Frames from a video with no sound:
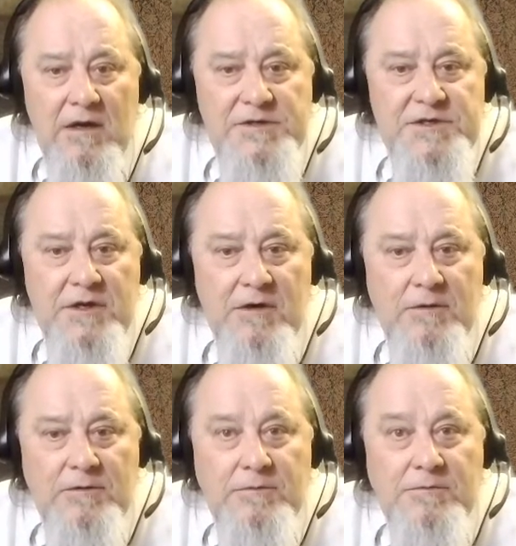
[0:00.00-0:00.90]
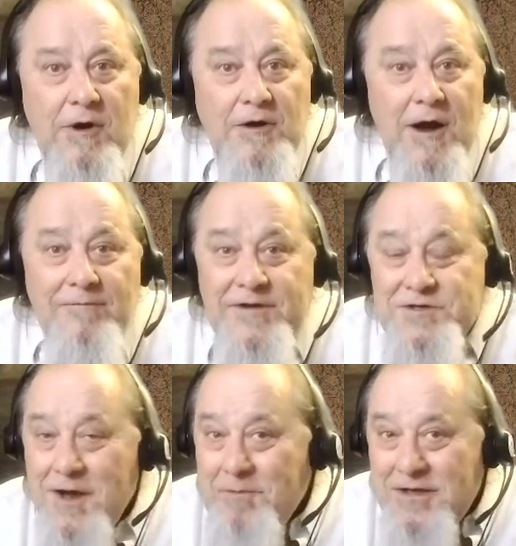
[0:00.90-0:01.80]
So our coffee
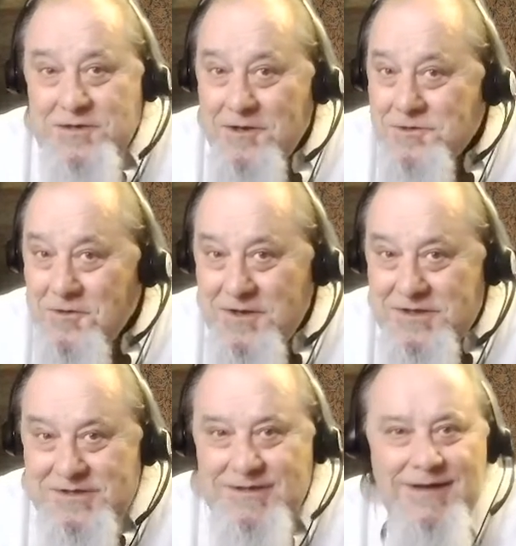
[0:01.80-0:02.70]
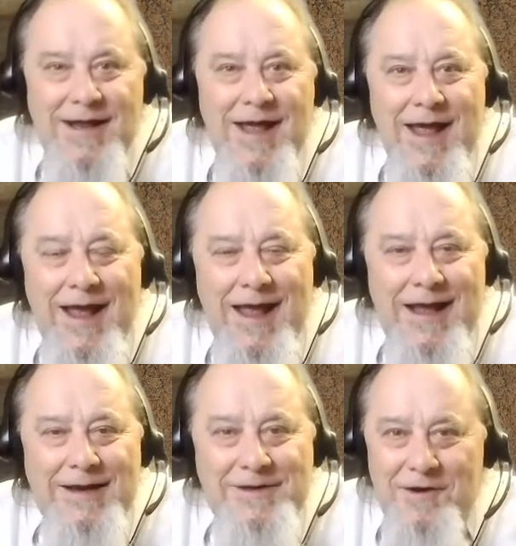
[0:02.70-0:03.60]
shop has all sorts,
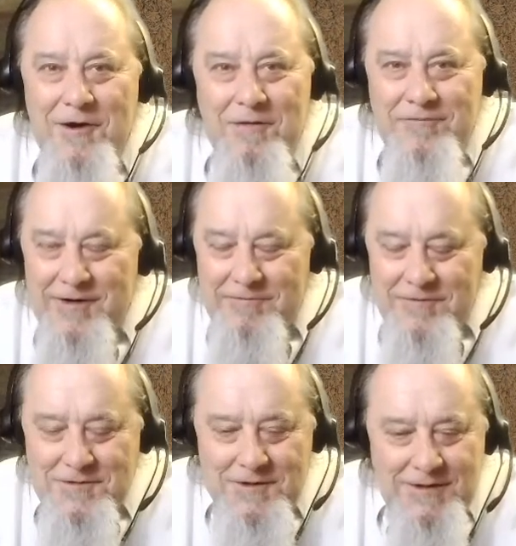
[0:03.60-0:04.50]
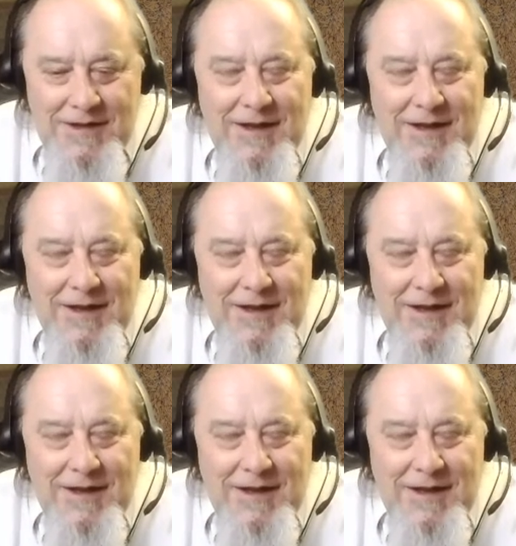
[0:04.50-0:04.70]
and they're all very vocal.